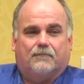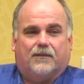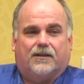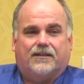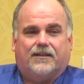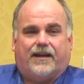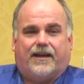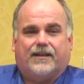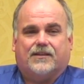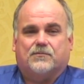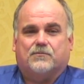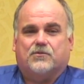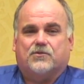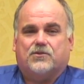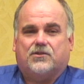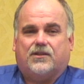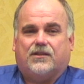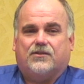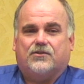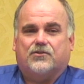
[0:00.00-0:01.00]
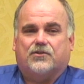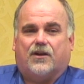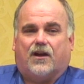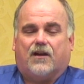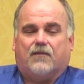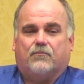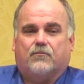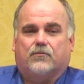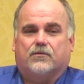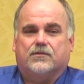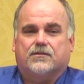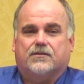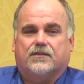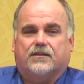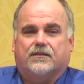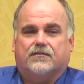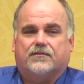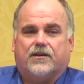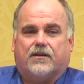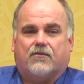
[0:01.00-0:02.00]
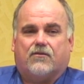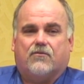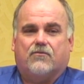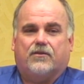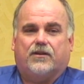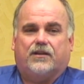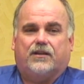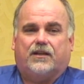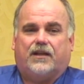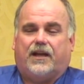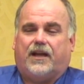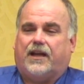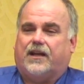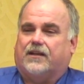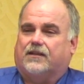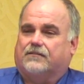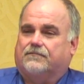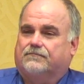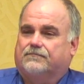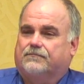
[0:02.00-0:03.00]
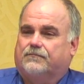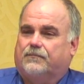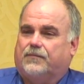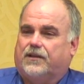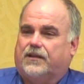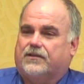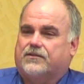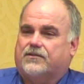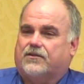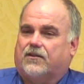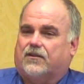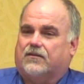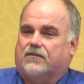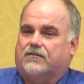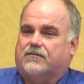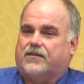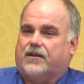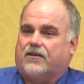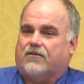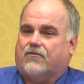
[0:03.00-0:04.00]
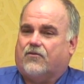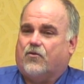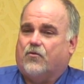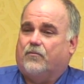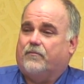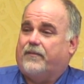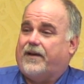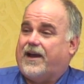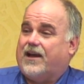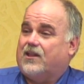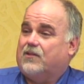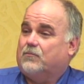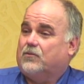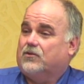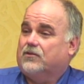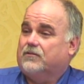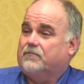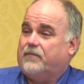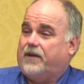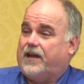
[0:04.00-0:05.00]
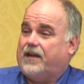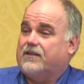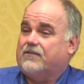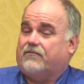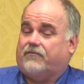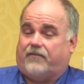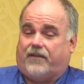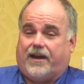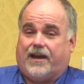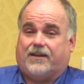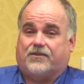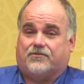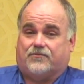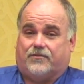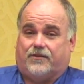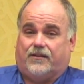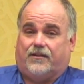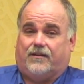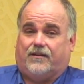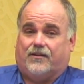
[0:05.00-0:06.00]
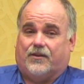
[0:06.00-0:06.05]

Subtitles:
my dad's machine shop was in Terre Haute, Indiana, a place called Terre Haute Malleable and Manufacturing